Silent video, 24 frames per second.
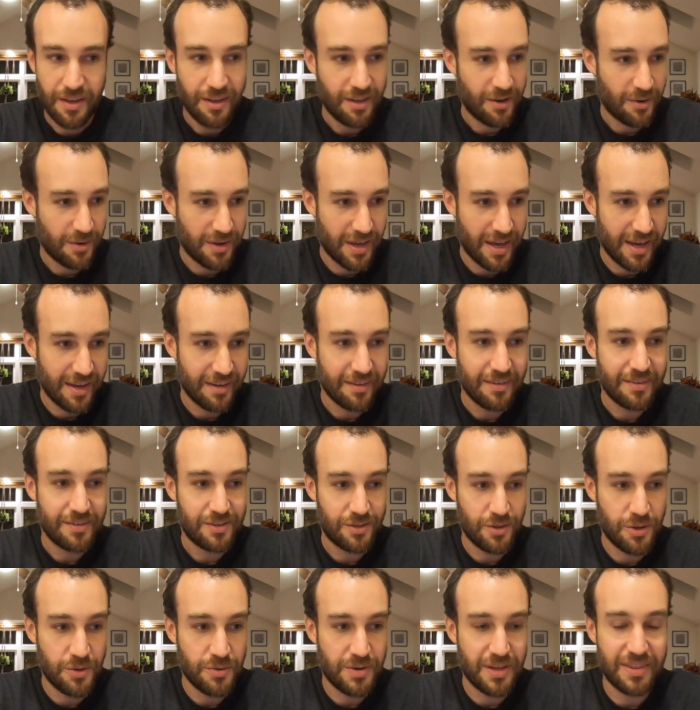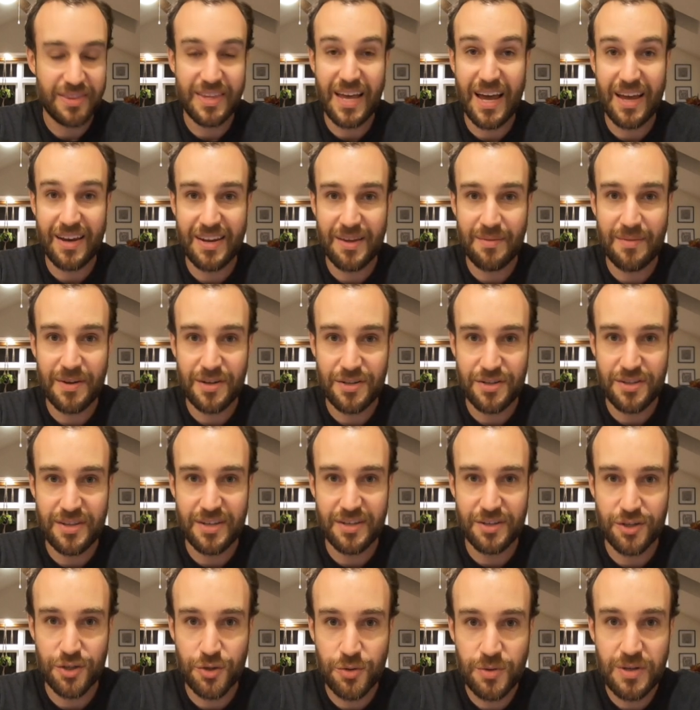Okay, so you get that image. The
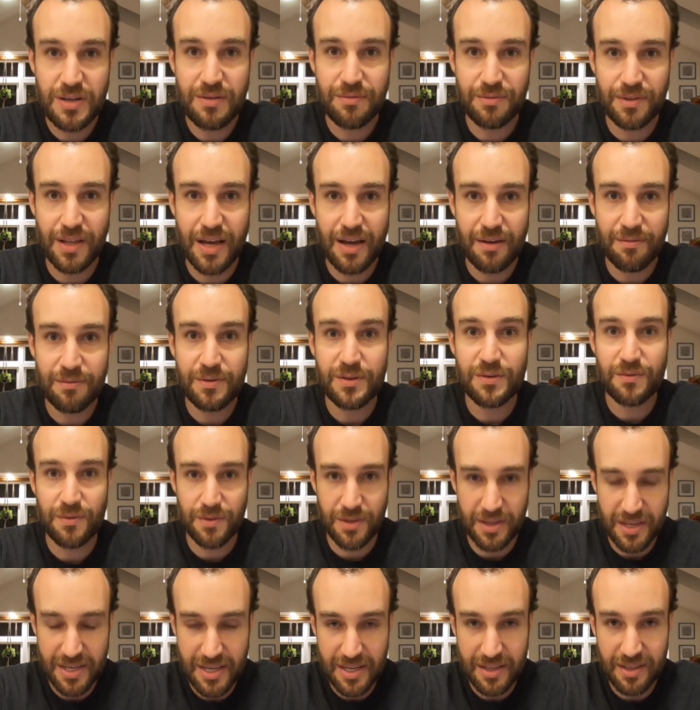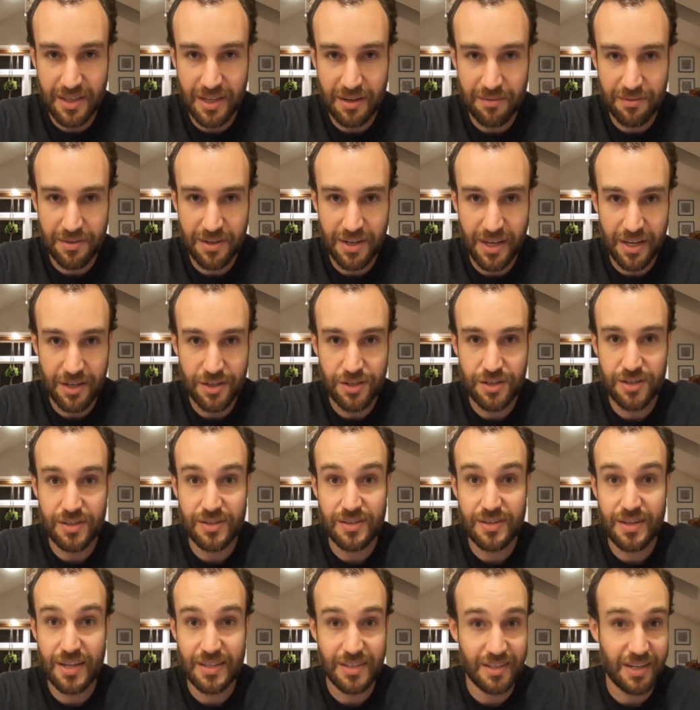tree of life is for the healing of the
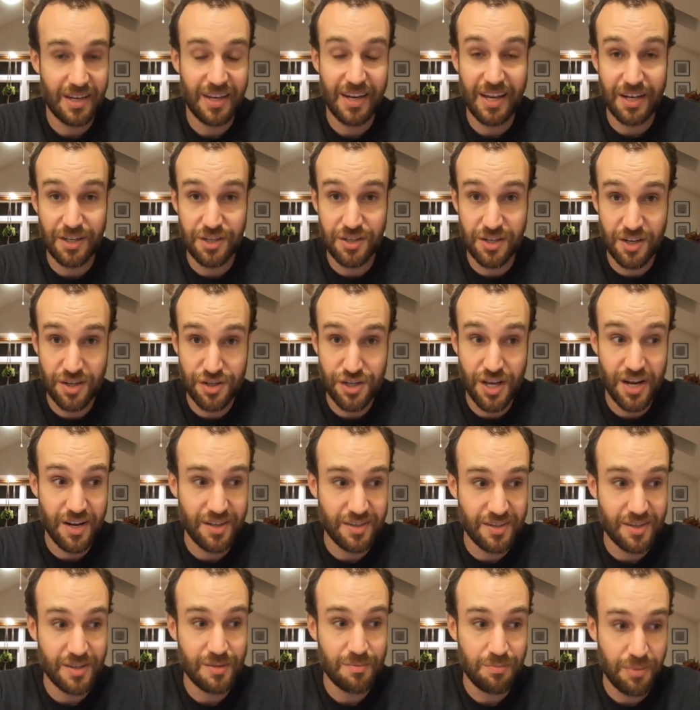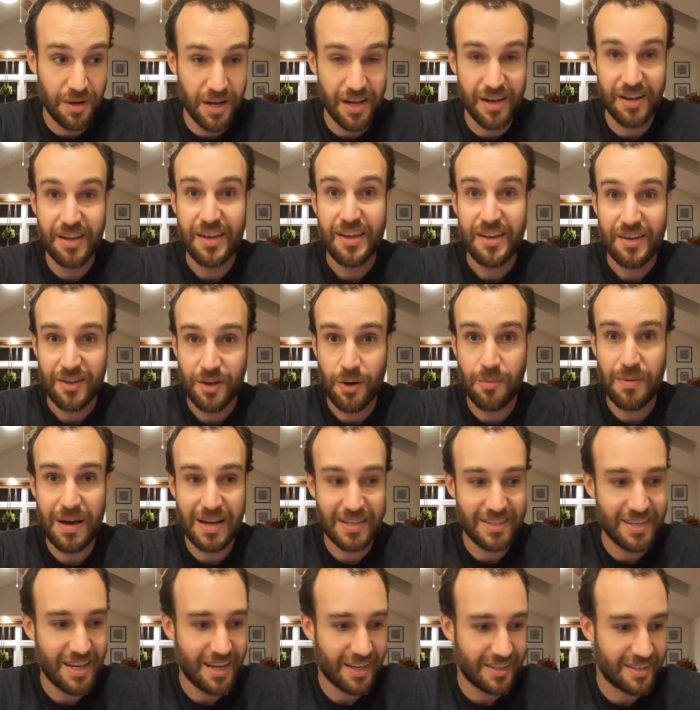nations. That's a connection to Genesis. But go
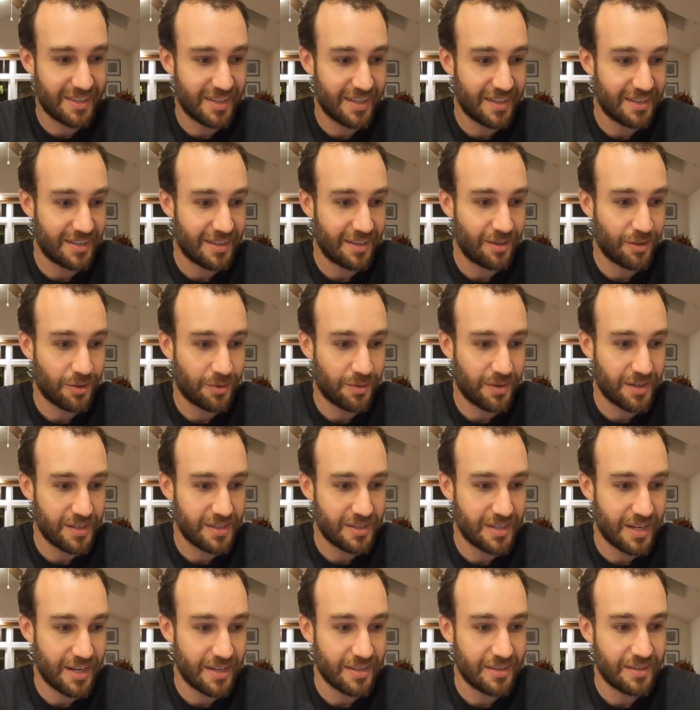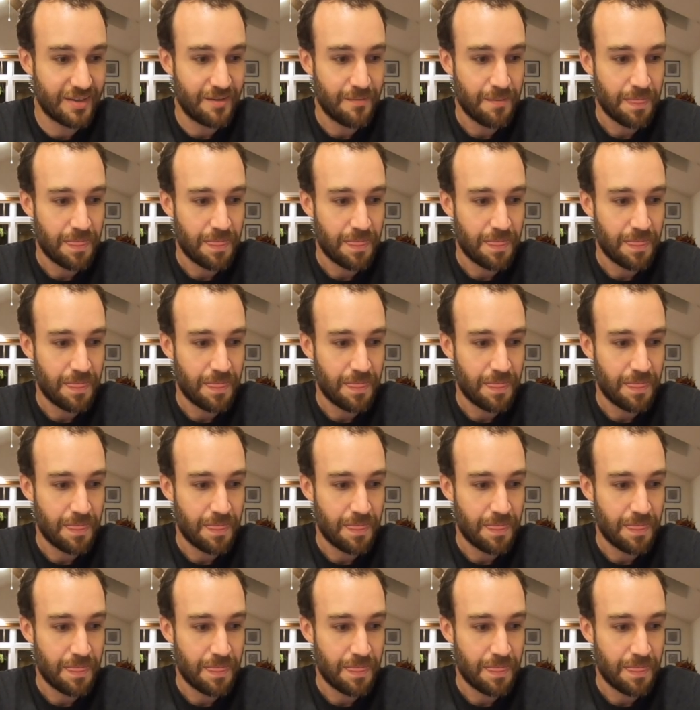back to Exodus and look what it says.